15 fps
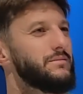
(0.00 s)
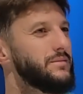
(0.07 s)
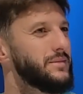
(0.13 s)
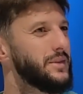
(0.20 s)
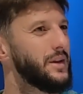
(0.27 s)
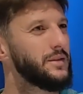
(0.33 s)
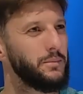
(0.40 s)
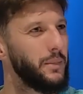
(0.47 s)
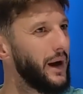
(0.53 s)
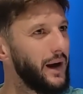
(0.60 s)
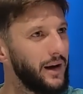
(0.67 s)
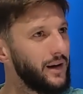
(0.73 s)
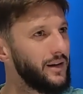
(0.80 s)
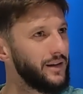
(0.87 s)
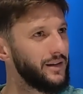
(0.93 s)
Doesn't
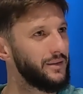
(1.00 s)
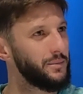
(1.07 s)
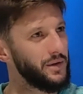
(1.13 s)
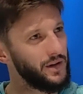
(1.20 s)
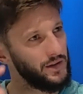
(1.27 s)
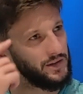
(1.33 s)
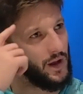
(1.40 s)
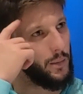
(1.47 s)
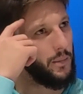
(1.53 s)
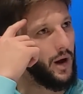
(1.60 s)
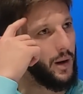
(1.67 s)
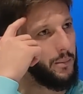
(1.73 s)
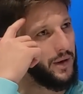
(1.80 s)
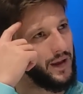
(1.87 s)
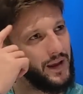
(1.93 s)
matter, because
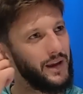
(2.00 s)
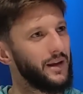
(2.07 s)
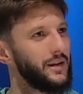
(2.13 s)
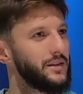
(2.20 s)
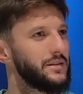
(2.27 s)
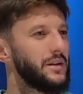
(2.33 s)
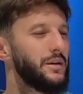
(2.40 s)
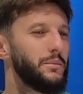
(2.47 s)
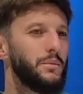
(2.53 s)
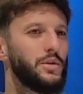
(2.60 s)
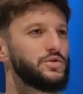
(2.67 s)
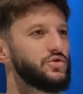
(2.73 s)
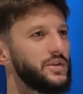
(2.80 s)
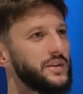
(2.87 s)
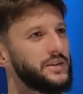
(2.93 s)
up here, it's like
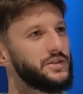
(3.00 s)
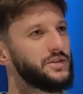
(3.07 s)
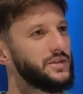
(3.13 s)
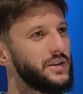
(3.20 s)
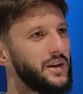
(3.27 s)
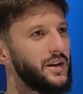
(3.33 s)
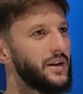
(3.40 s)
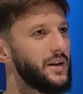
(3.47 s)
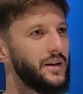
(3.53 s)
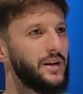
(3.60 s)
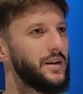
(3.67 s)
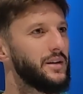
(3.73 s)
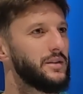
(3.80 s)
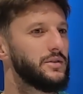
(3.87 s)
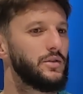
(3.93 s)
Modric.
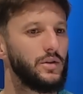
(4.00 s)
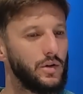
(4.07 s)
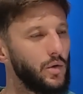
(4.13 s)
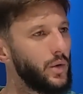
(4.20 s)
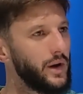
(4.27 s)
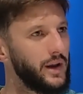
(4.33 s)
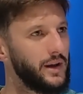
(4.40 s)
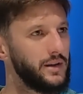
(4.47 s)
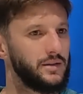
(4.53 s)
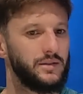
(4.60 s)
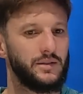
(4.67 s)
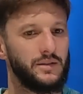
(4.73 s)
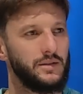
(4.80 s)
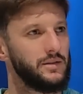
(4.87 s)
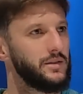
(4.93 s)
He's not the quickest,
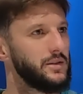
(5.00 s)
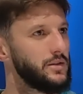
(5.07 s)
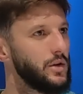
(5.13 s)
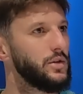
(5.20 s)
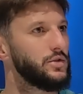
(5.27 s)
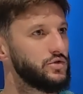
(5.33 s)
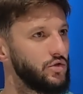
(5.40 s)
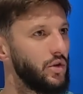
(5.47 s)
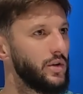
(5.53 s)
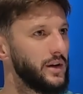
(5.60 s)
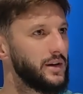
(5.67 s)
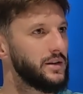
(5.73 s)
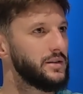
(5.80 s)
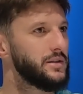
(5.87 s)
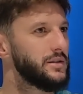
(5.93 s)
he's not the
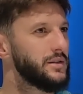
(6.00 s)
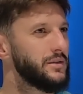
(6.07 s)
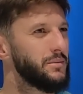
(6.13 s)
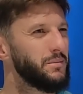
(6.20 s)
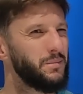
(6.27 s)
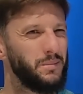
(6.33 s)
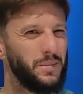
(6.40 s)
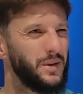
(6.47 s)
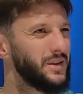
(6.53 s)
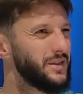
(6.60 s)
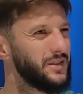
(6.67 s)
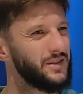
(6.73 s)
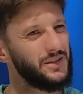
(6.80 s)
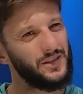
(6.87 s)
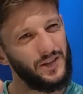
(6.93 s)
strongest, but
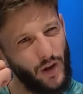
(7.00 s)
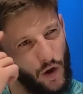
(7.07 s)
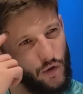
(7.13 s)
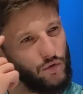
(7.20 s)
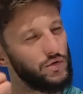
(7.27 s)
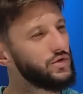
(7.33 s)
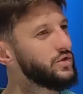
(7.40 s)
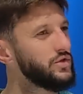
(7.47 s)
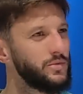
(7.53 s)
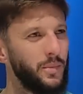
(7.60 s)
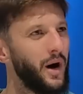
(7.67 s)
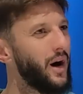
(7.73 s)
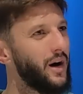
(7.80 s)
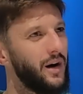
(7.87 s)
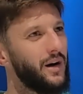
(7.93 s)
it's so
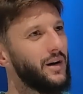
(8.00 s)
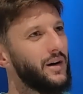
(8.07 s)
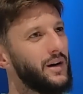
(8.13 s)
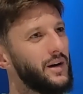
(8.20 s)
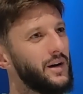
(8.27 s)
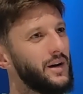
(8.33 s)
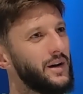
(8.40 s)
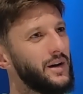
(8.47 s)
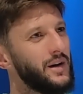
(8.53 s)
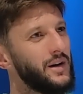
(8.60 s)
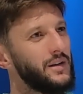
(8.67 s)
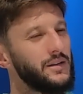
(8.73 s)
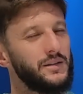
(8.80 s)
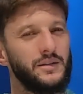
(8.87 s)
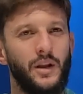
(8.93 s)
smart.
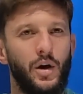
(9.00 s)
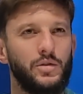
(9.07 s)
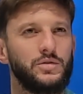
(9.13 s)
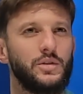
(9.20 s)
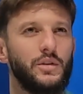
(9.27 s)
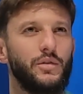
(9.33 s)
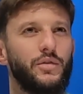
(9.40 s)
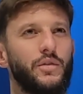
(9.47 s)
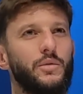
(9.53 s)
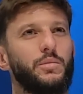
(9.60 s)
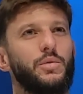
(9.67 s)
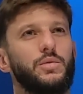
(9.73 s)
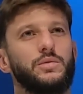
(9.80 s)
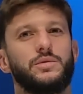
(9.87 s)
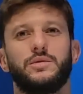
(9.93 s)
He knows that the
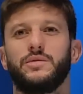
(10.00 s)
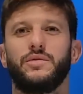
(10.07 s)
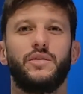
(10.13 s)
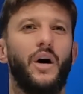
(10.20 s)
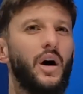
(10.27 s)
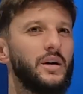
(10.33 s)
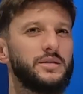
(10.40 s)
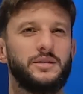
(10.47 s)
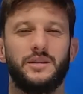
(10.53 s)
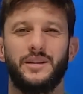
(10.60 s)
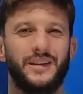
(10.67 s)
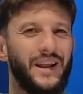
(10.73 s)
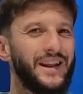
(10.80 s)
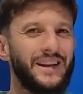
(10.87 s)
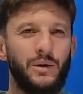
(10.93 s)
football's faster
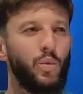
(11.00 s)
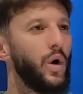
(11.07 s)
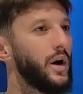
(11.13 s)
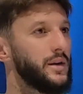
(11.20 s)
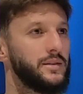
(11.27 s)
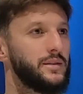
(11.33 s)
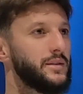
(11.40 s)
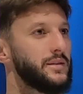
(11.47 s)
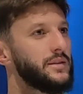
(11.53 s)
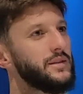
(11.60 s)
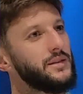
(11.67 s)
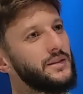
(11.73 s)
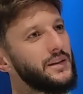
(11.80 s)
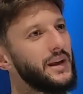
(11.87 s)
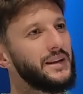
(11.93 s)
than
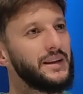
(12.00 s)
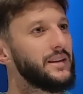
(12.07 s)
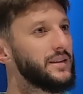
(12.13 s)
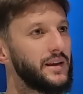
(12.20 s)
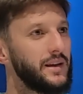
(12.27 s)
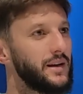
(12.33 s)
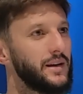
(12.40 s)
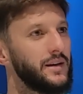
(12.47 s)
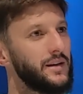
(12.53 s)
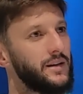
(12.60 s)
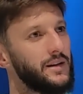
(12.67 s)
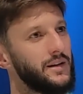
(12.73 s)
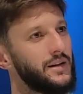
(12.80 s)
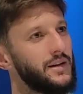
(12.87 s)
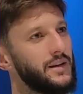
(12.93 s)
anything.
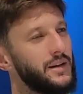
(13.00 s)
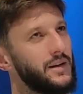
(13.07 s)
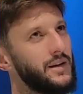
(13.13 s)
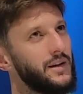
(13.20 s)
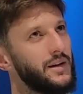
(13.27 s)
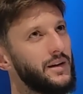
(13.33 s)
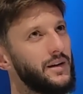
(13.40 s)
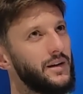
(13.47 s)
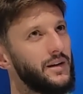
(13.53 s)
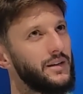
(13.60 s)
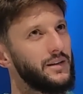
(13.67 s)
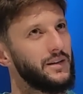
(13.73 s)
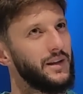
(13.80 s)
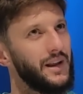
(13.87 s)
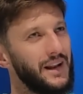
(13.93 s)

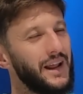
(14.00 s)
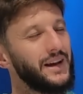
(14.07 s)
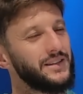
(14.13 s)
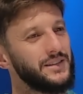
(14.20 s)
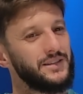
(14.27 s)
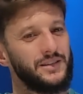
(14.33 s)
And Alexis